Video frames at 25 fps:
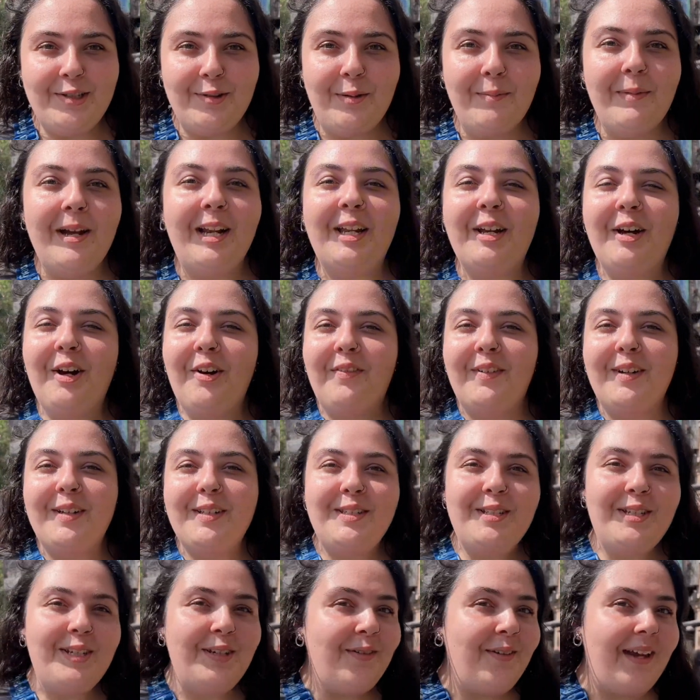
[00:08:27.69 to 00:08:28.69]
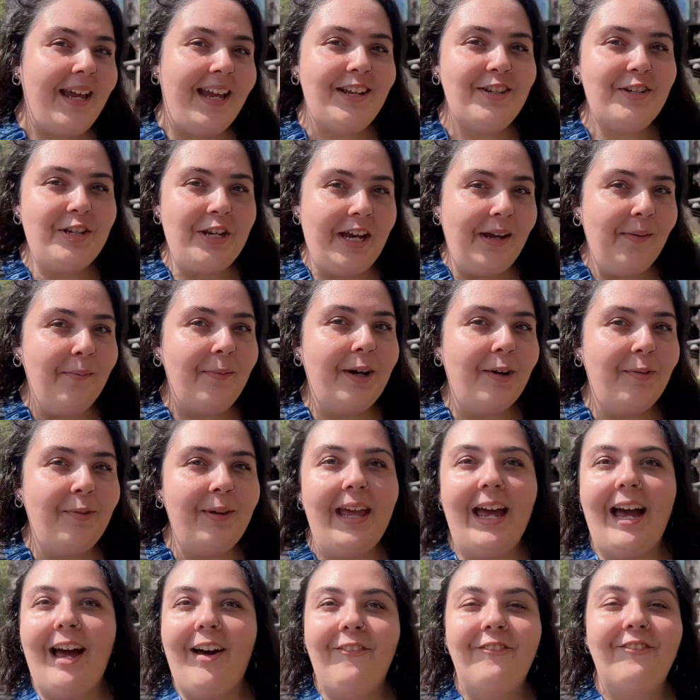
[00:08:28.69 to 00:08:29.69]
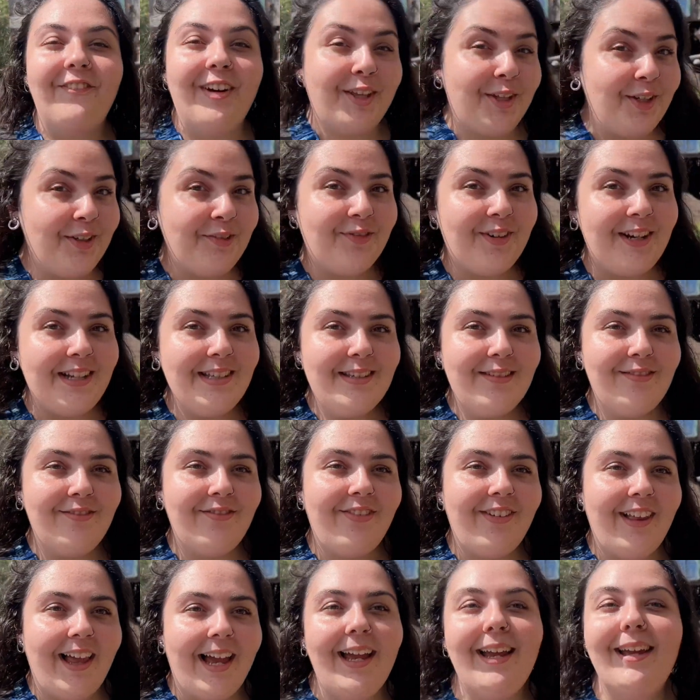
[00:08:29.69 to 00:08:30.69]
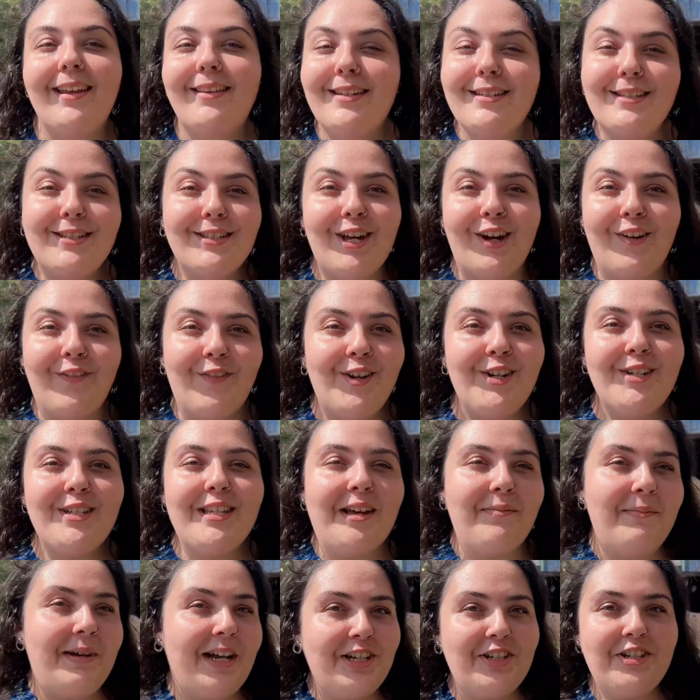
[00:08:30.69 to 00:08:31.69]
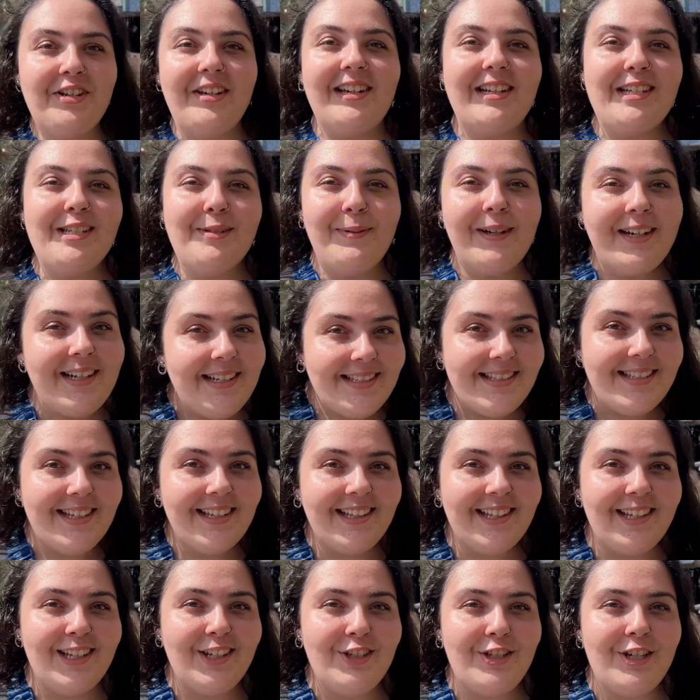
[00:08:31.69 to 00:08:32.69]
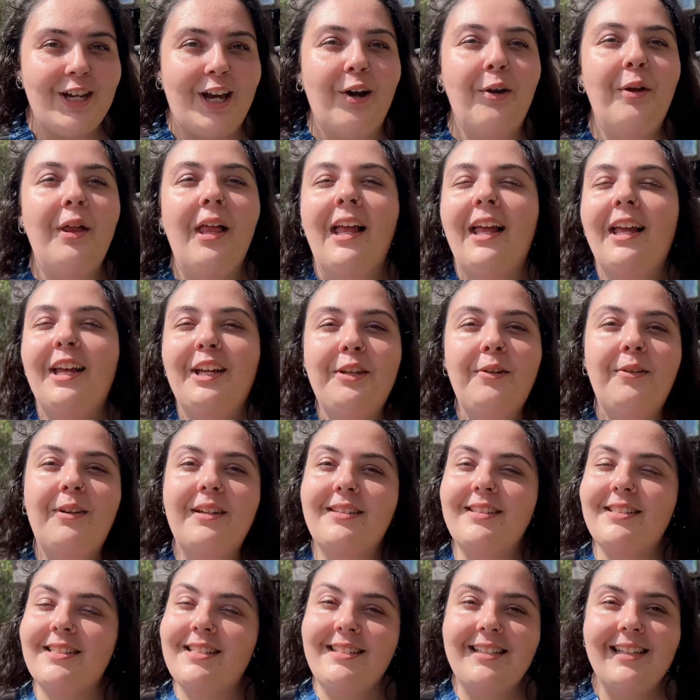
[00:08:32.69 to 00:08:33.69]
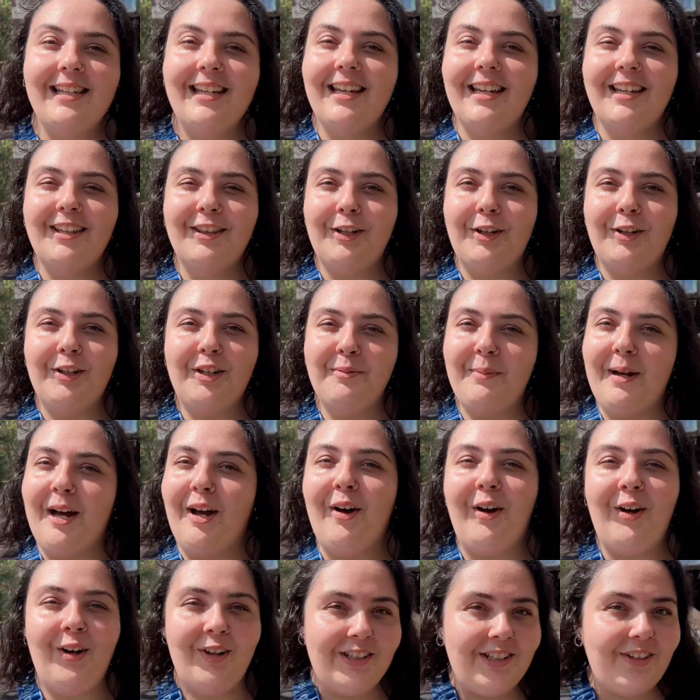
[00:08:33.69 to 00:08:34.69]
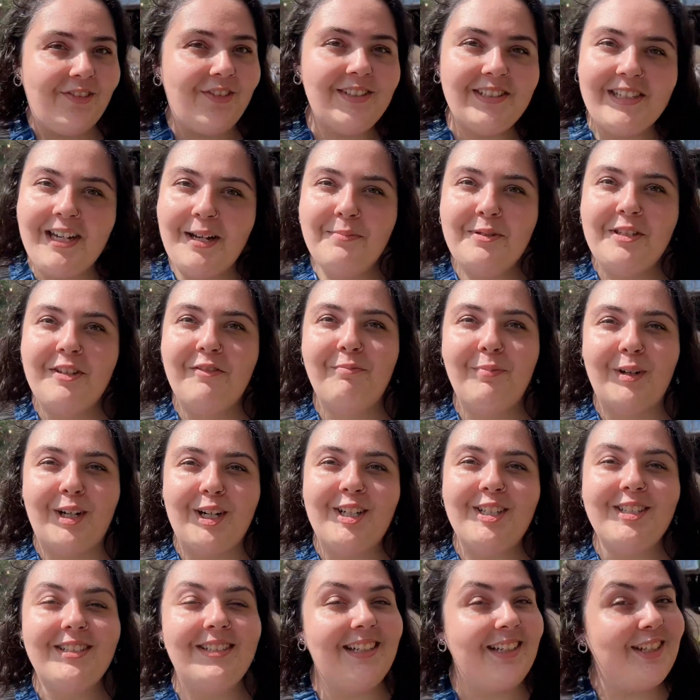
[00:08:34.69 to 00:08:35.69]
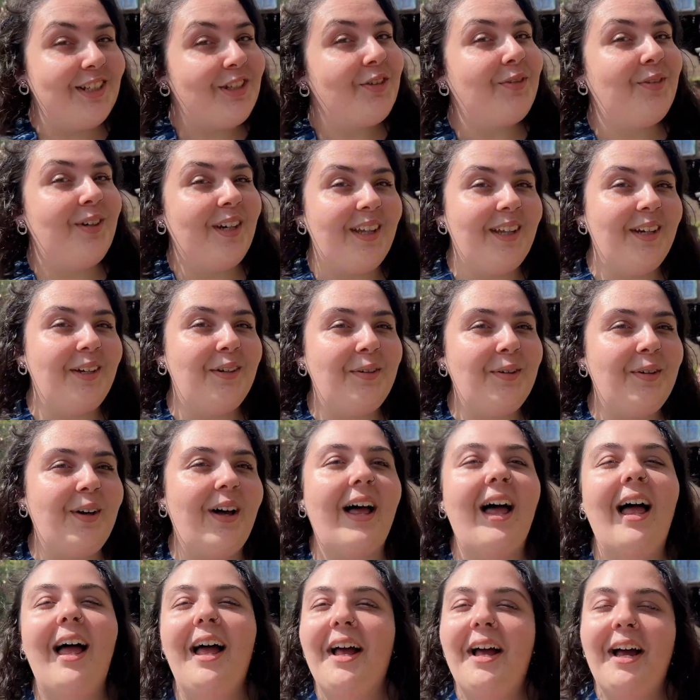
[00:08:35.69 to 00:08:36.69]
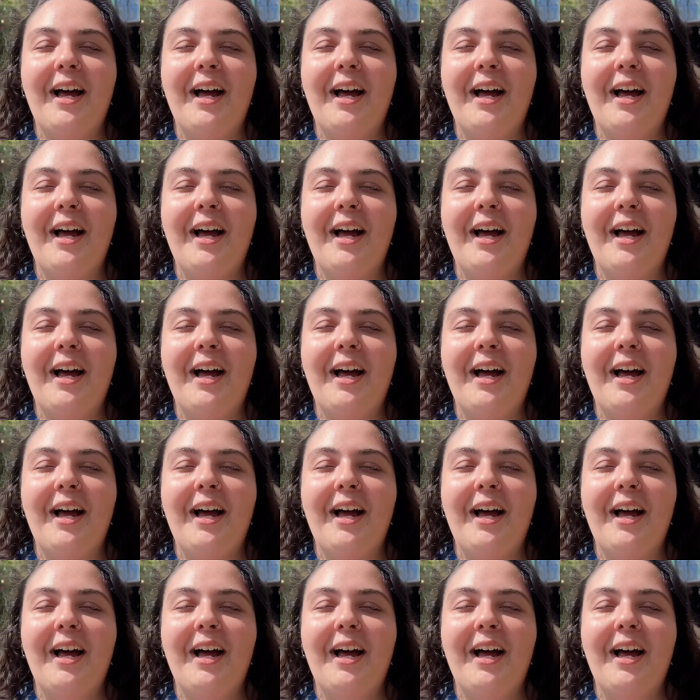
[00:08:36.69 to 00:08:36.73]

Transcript: So we made it over to Asia, where we have Feathered Friends. Friends of the and this is our first time actually experiencing this show. You get to see and learn about all different types of birds, and it's really cool.